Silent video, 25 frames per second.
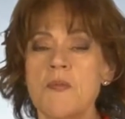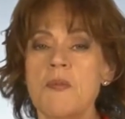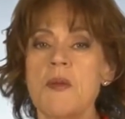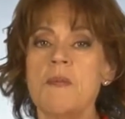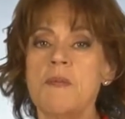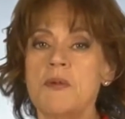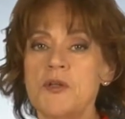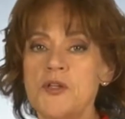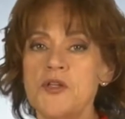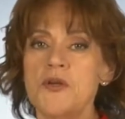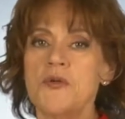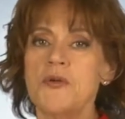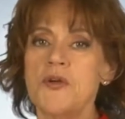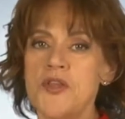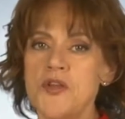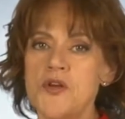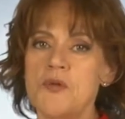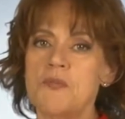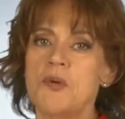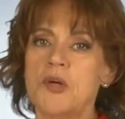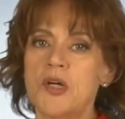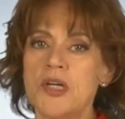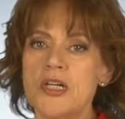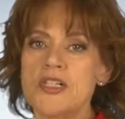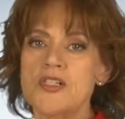do people do with your
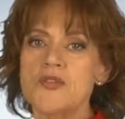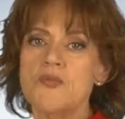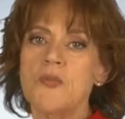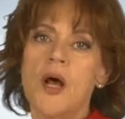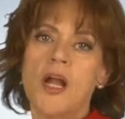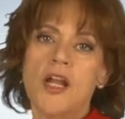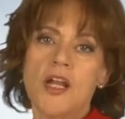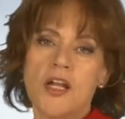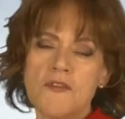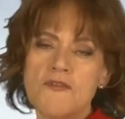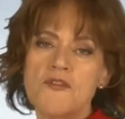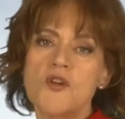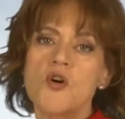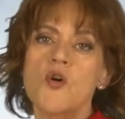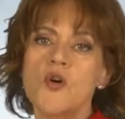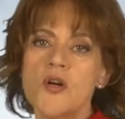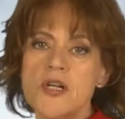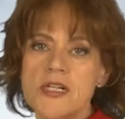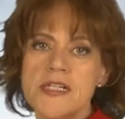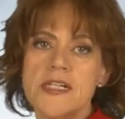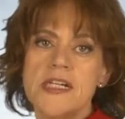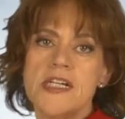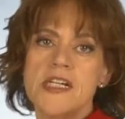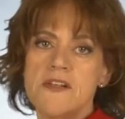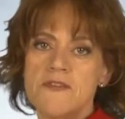books? Well, of
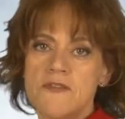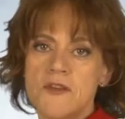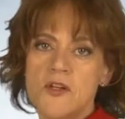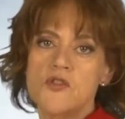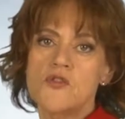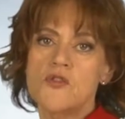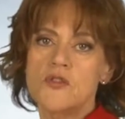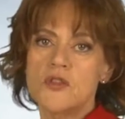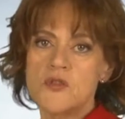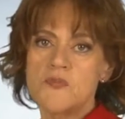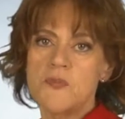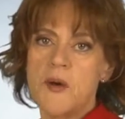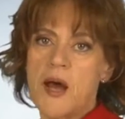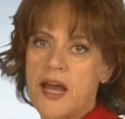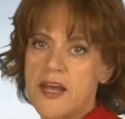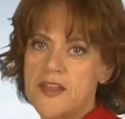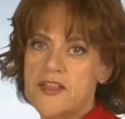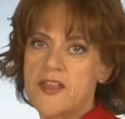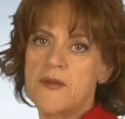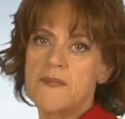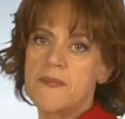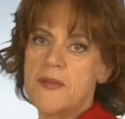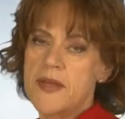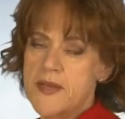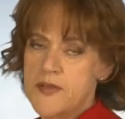course, individuals buy
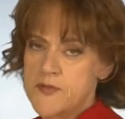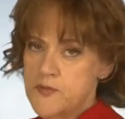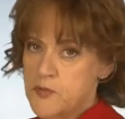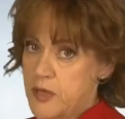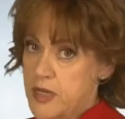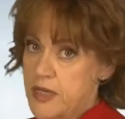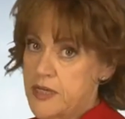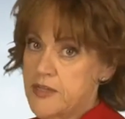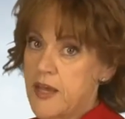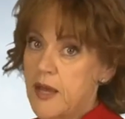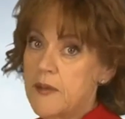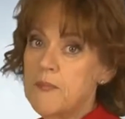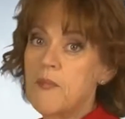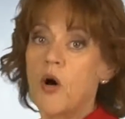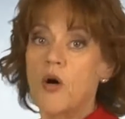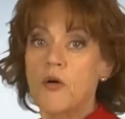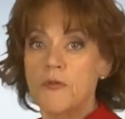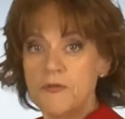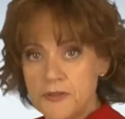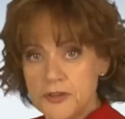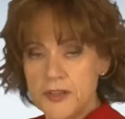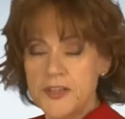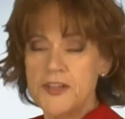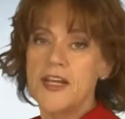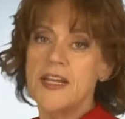them, they read them.
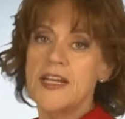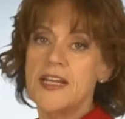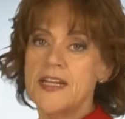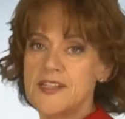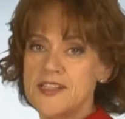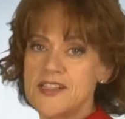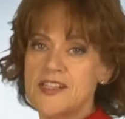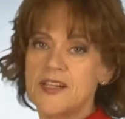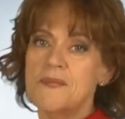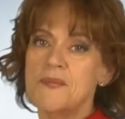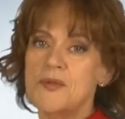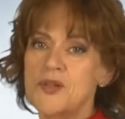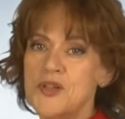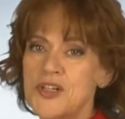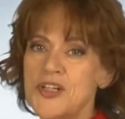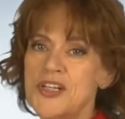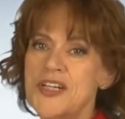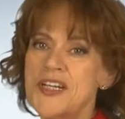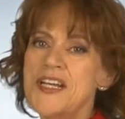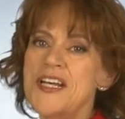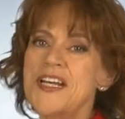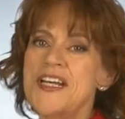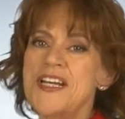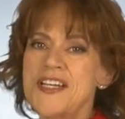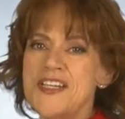Hopefully they get some
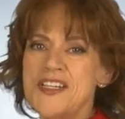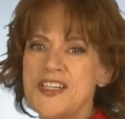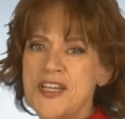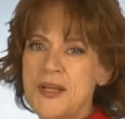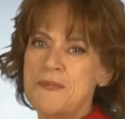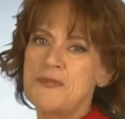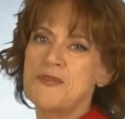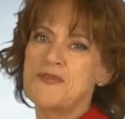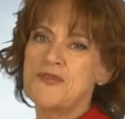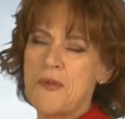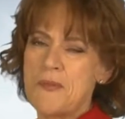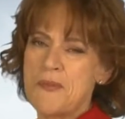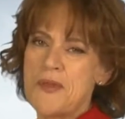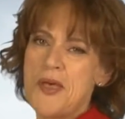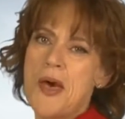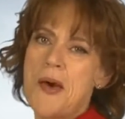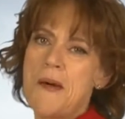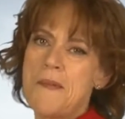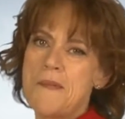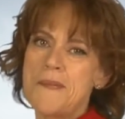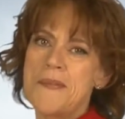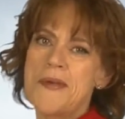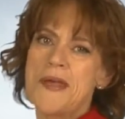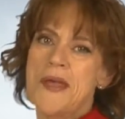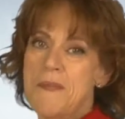good tips from
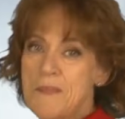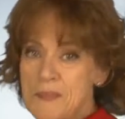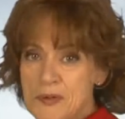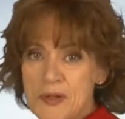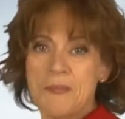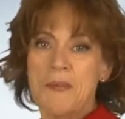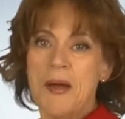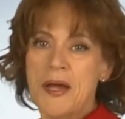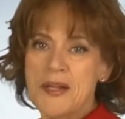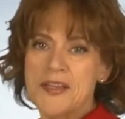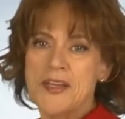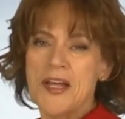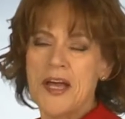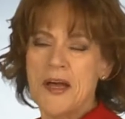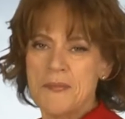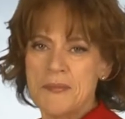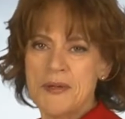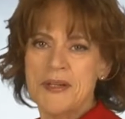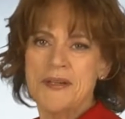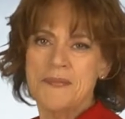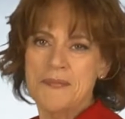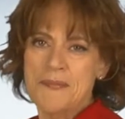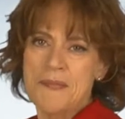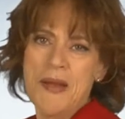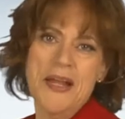them, implement them,
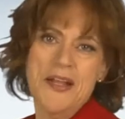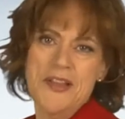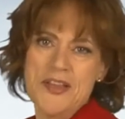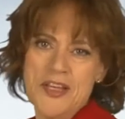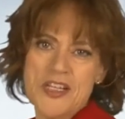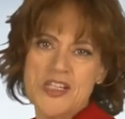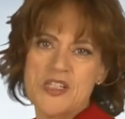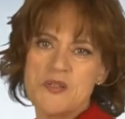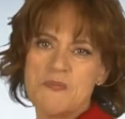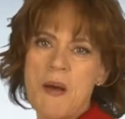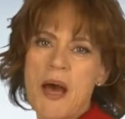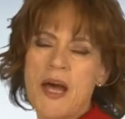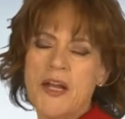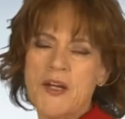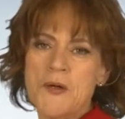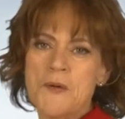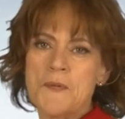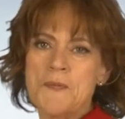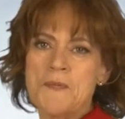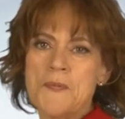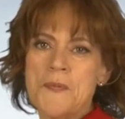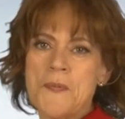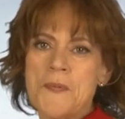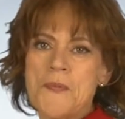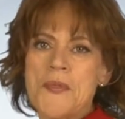and make things better.
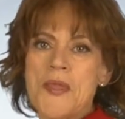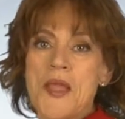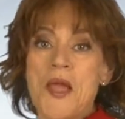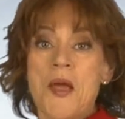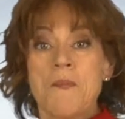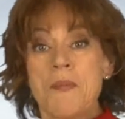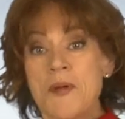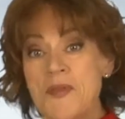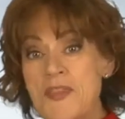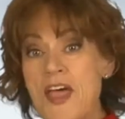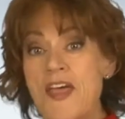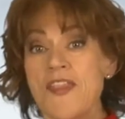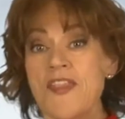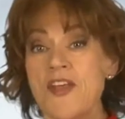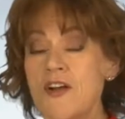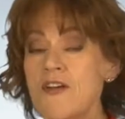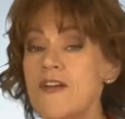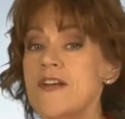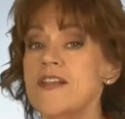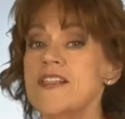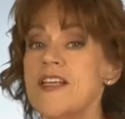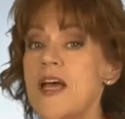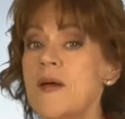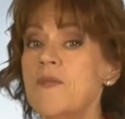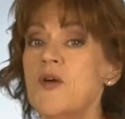But then there are
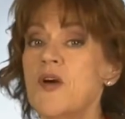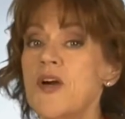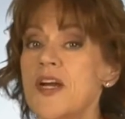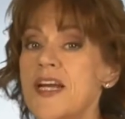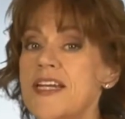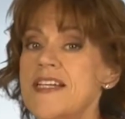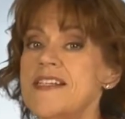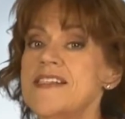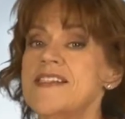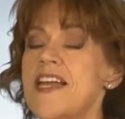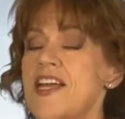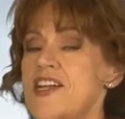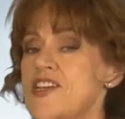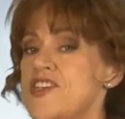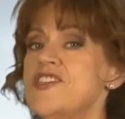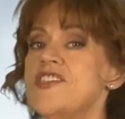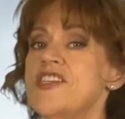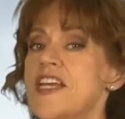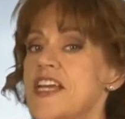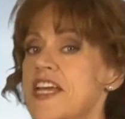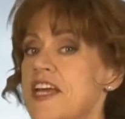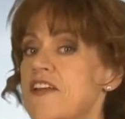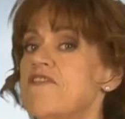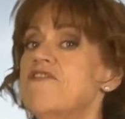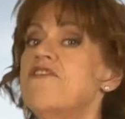some organizations
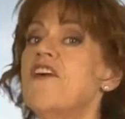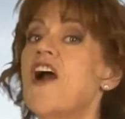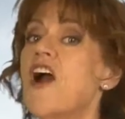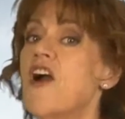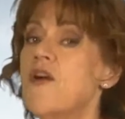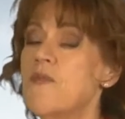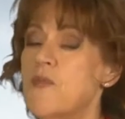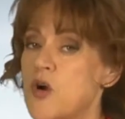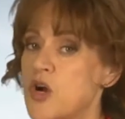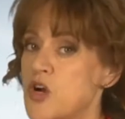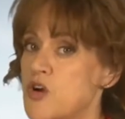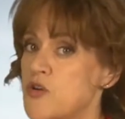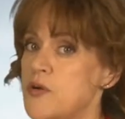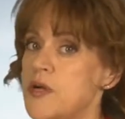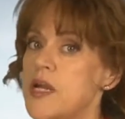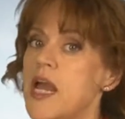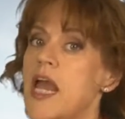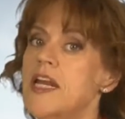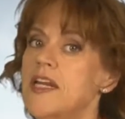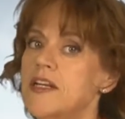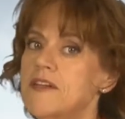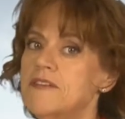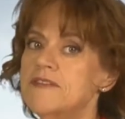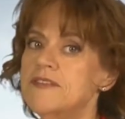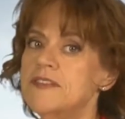that get far more
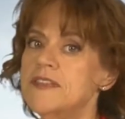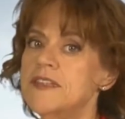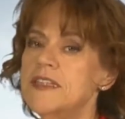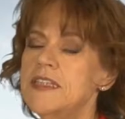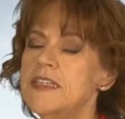creative.